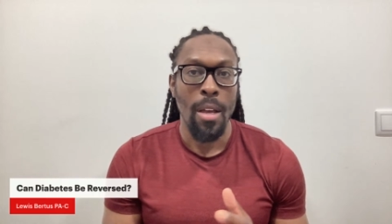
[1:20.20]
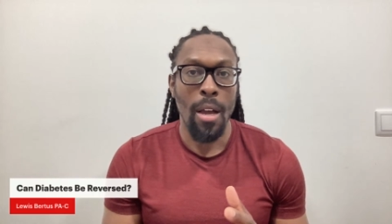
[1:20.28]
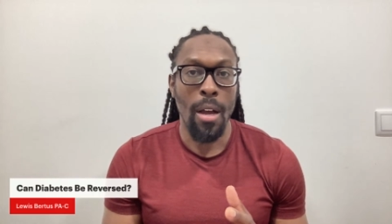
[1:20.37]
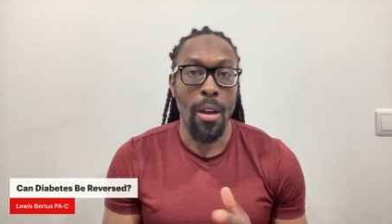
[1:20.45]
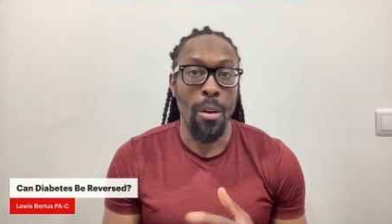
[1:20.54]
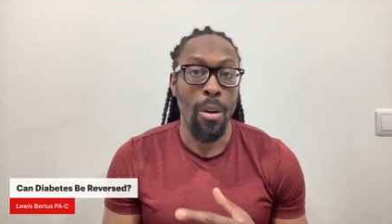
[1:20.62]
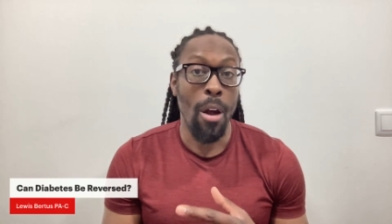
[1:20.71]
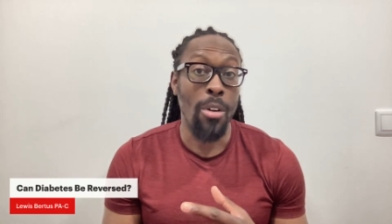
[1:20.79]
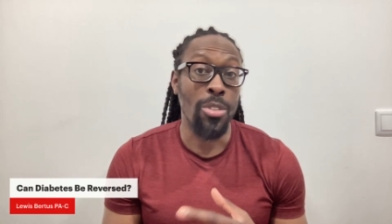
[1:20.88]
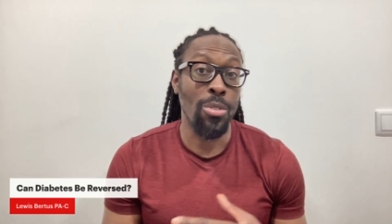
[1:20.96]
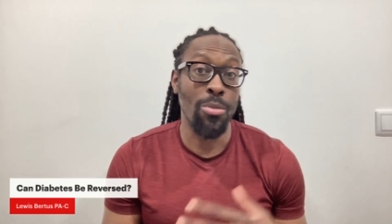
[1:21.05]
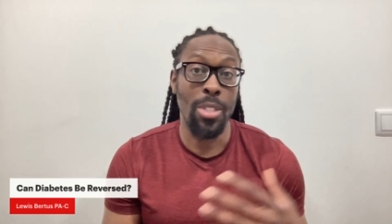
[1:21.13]

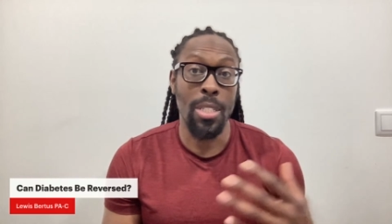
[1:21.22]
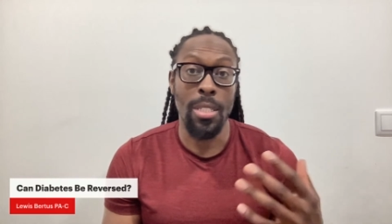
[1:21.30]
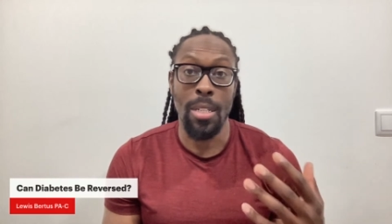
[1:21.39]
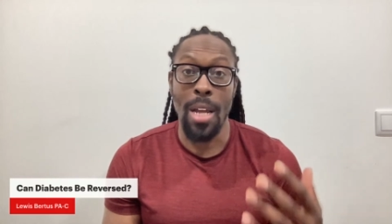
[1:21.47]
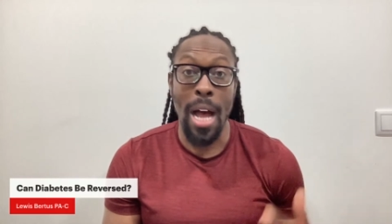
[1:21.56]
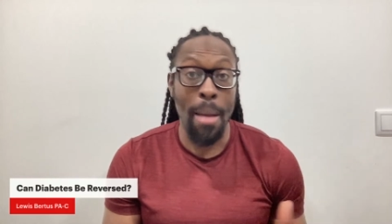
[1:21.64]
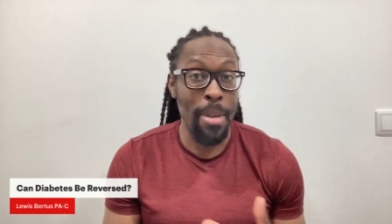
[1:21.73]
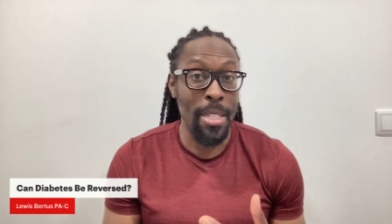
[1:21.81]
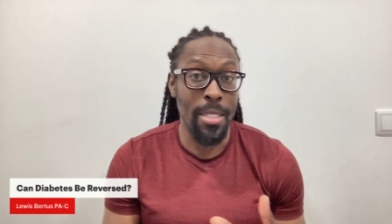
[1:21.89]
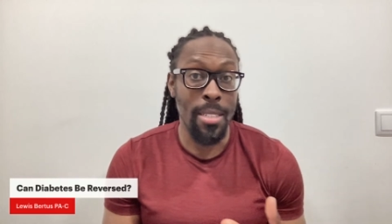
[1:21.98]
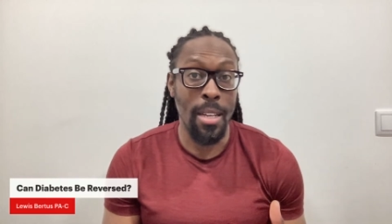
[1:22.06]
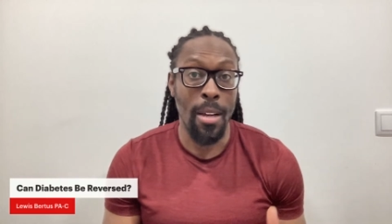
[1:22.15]
also just
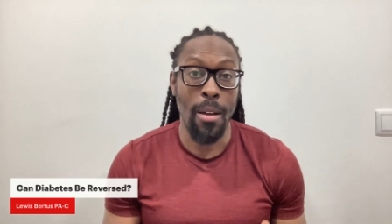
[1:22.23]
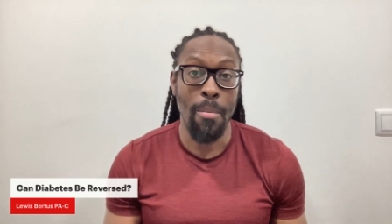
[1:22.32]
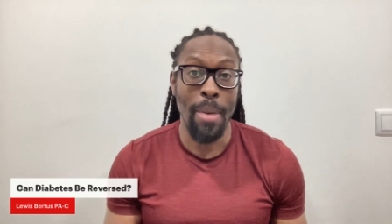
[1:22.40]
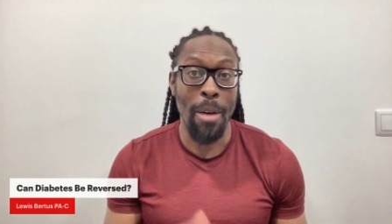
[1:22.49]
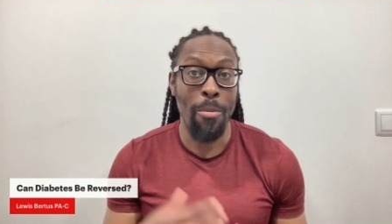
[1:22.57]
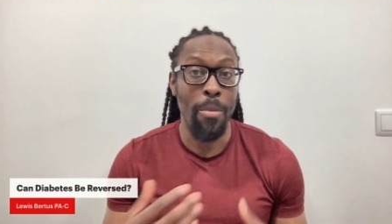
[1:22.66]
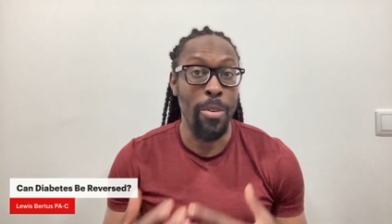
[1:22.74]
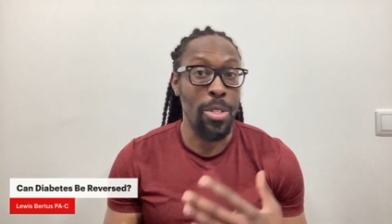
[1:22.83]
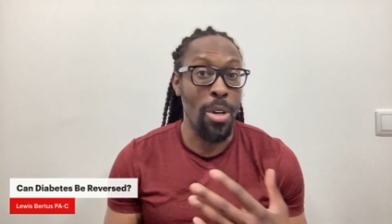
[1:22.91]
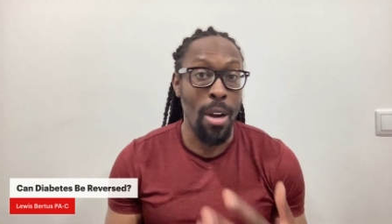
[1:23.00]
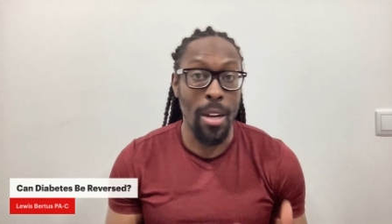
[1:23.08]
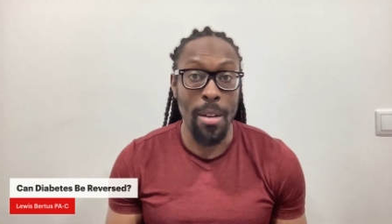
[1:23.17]
comments about what we're
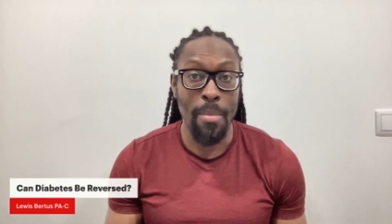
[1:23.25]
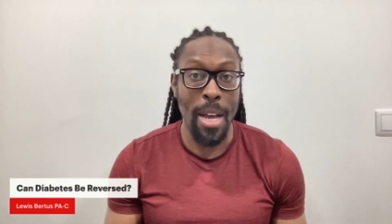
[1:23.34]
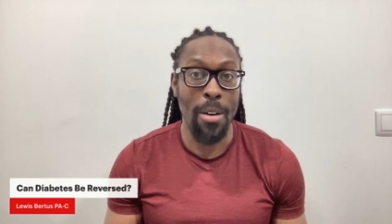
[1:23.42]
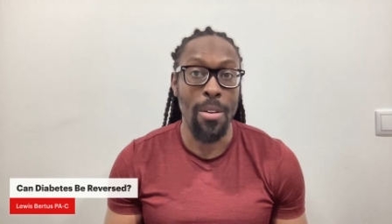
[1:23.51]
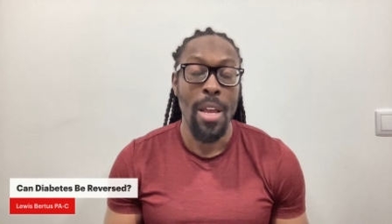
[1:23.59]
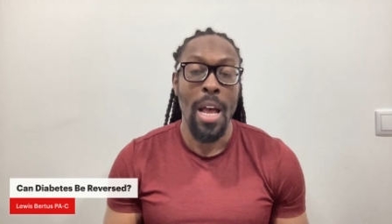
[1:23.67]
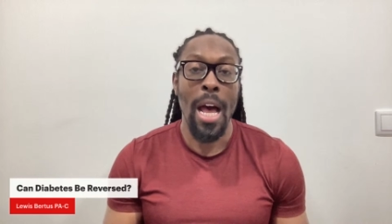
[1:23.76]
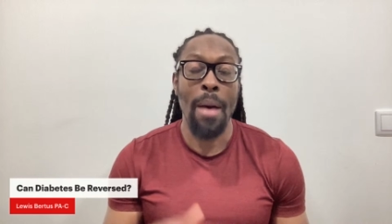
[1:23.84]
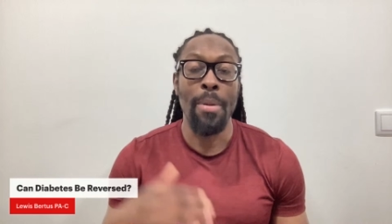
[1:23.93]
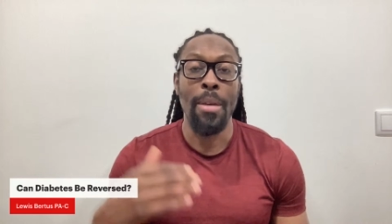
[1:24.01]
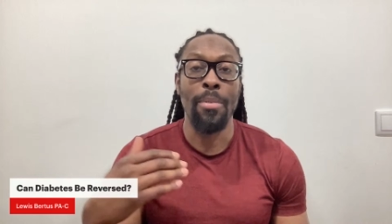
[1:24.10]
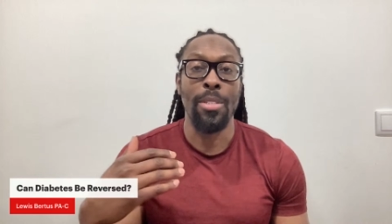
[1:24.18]
talking about, I'll
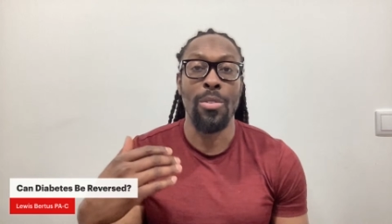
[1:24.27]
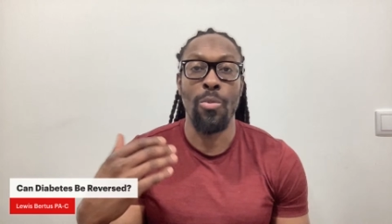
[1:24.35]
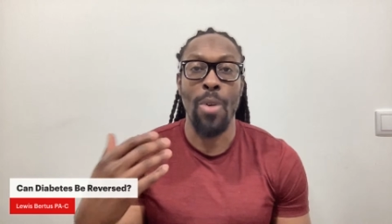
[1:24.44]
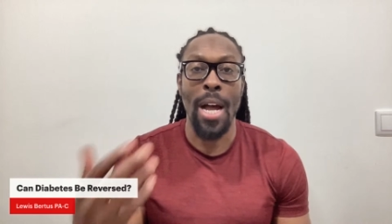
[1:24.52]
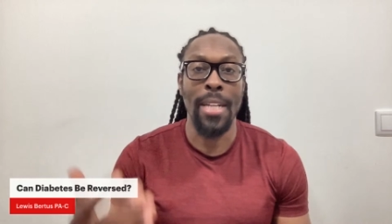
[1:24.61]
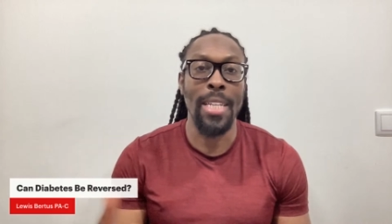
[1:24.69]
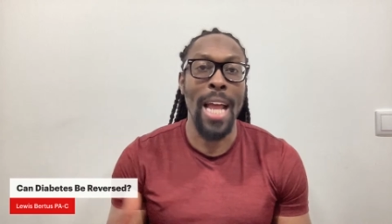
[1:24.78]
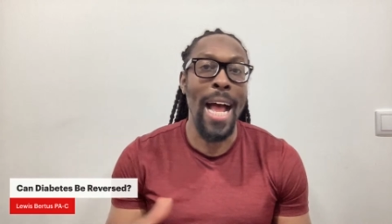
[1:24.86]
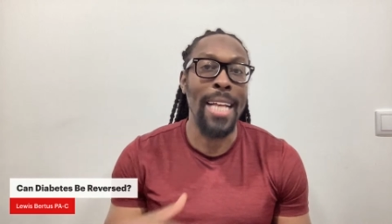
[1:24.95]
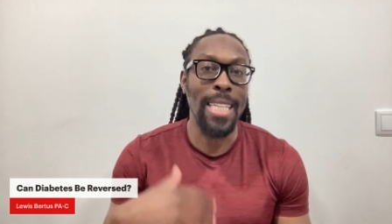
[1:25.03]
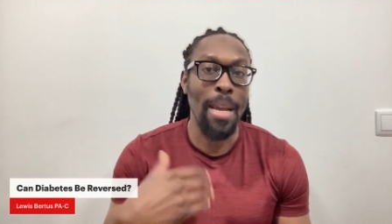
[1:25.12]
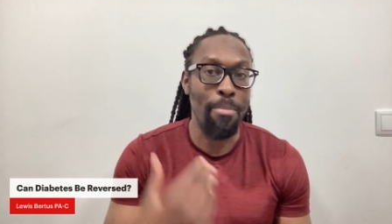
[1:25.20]
be able to watch
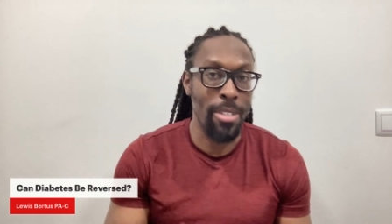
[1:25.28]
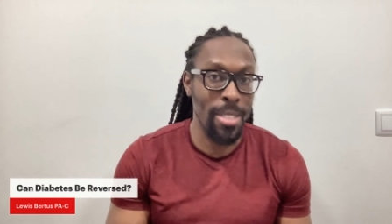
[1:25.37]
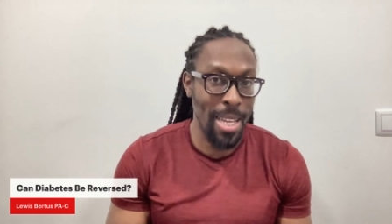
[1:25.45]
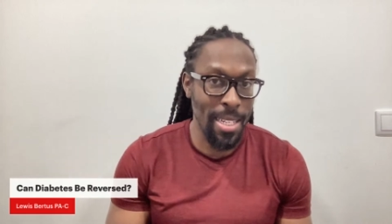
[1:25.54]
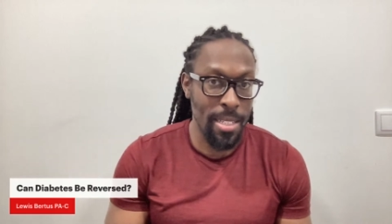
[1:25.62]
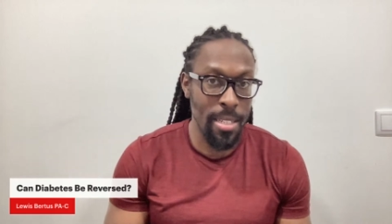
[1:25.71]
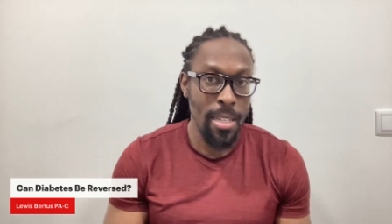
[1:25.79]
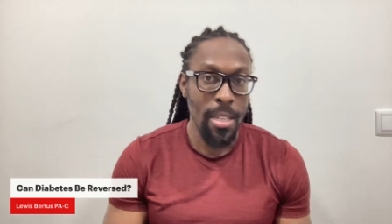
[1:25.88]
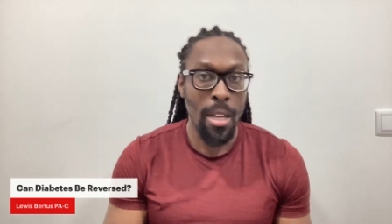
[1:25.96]
as I present.